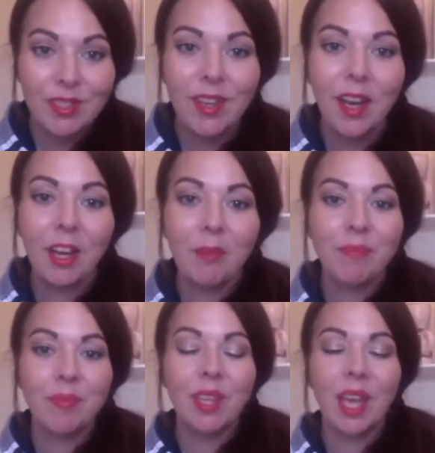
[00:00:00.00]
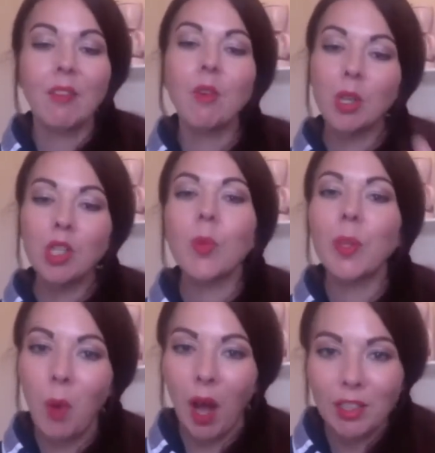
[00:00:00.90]
And of course we
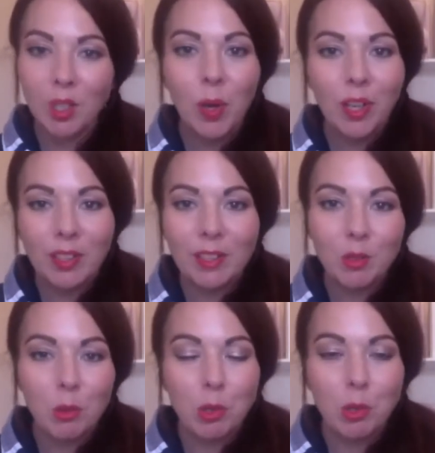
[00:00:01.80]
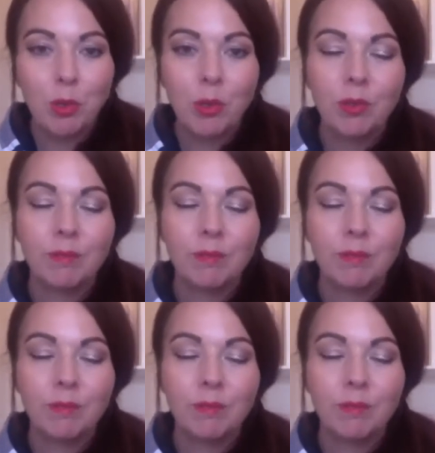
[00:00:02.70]
want to wear these social